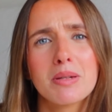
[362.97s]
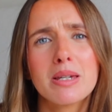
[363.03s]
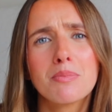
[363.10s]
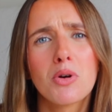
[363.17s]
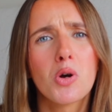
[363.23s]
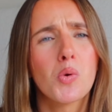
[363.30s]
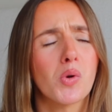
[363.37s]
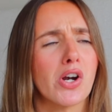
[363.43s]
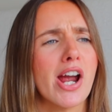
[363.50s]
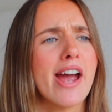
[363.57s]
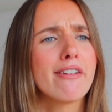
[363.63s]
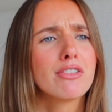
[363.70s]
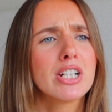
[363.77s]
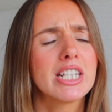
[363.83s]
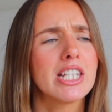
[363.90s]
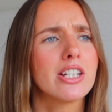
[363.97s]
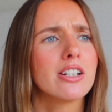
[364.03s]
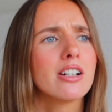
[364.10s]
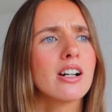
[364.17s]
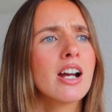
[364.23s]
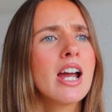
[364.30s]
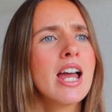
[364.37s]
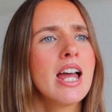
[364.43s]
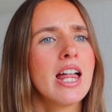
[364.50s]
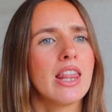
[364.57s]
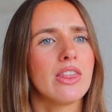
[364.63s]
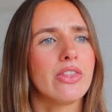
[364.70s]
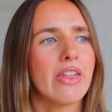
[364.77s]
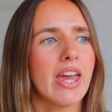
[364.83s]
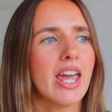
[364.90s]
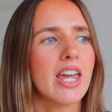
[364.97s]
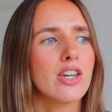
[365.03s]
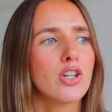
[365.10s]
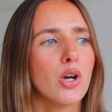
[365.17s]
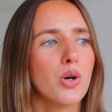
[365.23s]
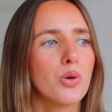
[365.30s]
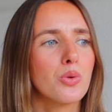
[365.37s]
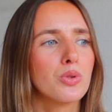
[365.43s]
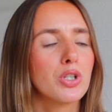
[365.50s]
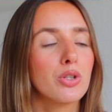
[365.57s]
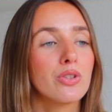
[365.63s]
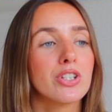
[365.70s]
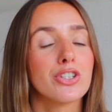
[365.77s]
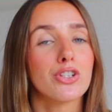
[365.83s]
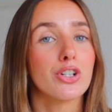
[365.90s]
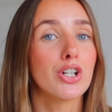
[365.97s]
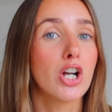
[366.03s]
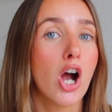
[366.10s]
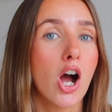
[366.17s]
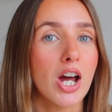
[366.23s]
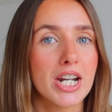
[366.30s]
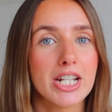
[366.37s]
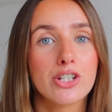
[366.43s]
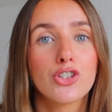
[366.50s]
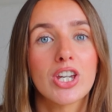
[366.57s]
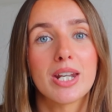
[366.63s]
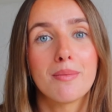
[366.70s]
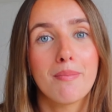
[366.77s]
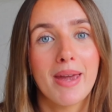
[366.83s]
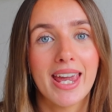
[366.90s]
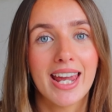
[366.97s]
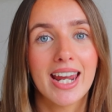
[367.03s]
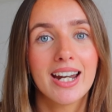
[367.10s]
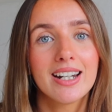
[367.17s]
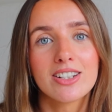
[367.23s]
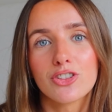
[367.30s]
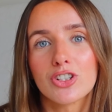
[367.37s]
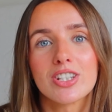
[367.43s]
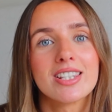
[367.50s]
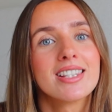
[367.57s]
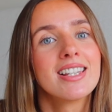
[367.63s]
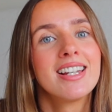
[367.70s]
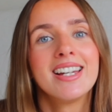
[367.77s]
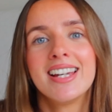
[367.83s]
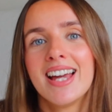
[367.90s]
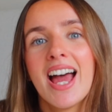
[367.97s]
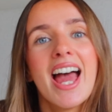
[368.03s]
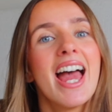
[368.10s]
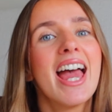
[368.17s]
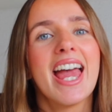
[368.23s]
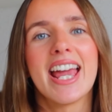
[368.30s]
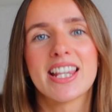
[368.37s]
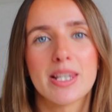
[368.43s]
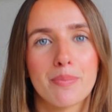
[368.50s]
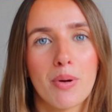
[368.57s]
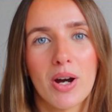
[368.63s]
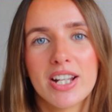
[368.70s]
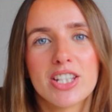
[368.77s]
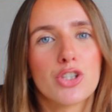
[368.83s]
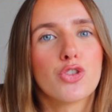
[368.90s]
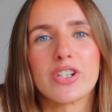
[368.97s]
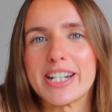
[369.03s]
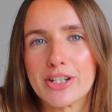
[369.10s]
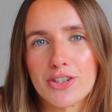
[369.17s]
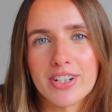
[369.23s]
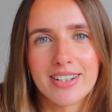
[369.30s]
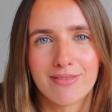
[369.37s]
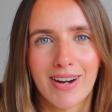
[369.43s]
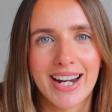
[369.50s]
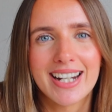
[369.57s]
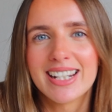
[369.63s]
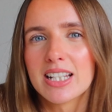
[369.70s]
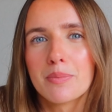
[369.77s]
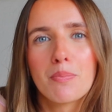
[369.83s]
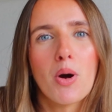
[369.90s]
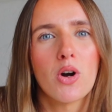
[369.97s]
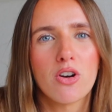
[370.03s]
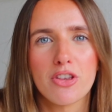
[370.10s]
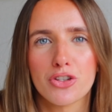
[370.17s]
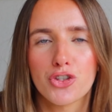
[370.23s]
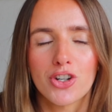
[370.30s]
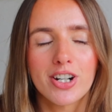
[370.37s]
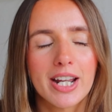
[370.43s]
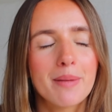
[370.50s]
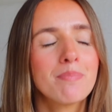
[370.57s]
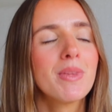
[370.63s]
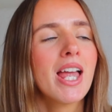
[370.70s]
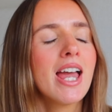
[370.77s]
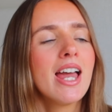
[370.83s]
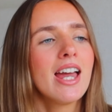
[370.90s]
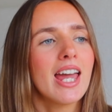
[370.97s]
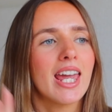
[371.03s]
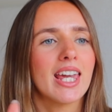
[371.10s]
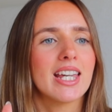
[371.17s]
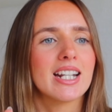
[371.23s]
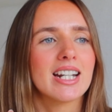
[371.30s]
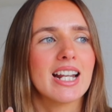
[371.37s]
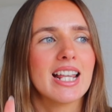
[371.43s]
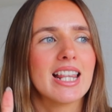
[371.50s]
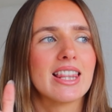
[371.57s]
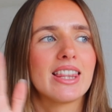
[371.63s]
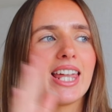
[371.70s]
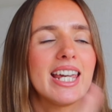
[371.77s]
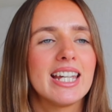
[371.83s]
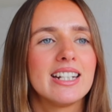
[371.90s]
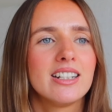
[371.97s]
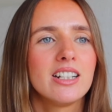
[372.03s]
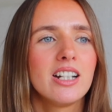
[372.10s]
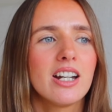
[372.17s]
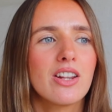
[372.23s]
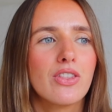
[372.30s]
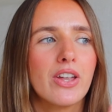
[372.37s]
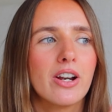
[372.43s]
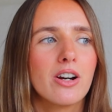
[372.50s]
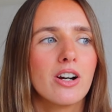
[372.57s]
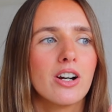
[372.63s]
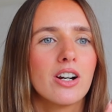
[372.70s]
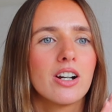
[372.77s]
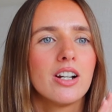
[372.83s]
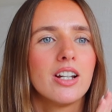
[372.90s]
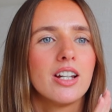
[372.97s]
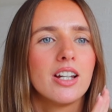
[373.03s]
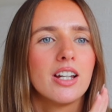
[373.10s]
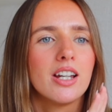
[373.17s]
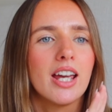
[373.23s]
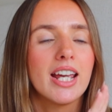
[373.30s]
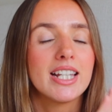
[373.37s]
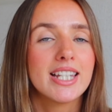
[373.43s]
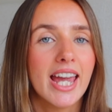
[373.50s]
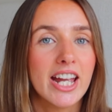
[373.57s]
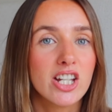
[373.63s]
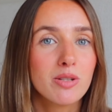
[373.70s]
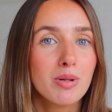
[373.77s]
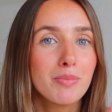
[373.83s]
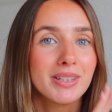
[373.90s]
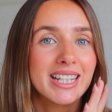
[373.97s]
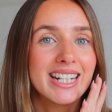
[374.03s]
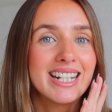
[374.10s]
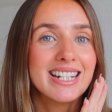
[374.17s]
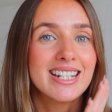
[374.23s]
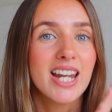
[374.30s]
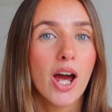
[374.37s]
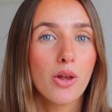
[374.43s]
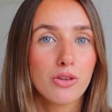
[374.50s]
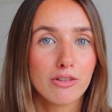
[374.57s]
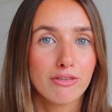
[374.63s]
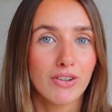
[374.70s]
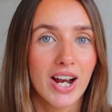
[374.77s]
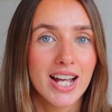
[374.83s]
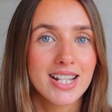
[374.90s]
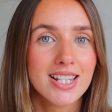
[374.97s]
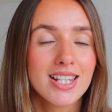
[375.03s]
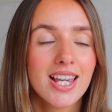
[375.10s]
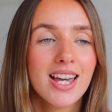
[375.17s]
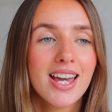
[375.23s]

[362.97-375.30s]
people where every year they go to this certain cottage in Maine. It's just, it's a, it's a tradition, right? It's part of the journey. And they ended their engagement, but they didn't tell their friends.